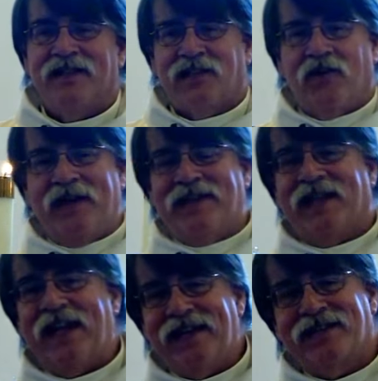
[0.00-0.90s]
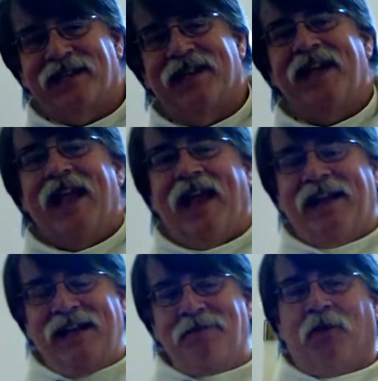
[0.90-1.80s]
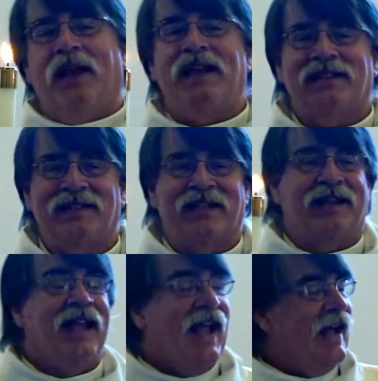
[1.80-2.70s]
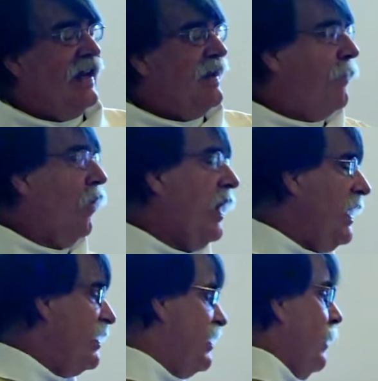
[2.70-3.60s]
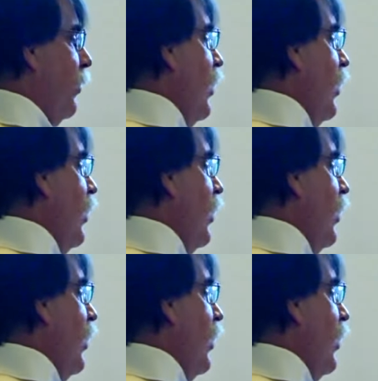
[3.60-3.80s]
So he takes it and he blesses it and he breaks the